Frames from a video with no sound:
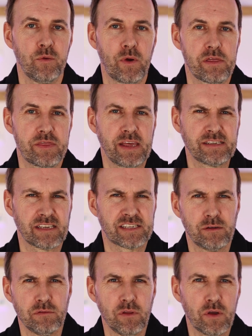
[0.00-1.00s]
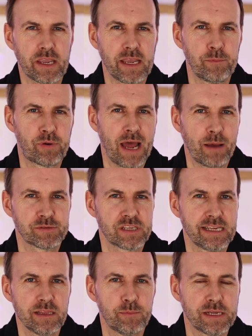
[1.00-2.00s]
where things are still looking perhaps
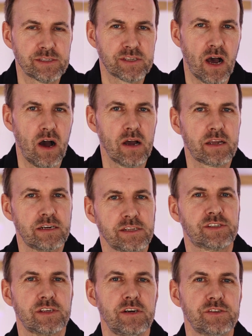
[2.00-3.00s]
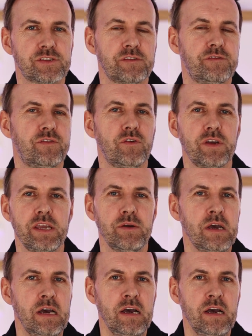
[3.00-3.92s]
a little bit dark and uncertain for you.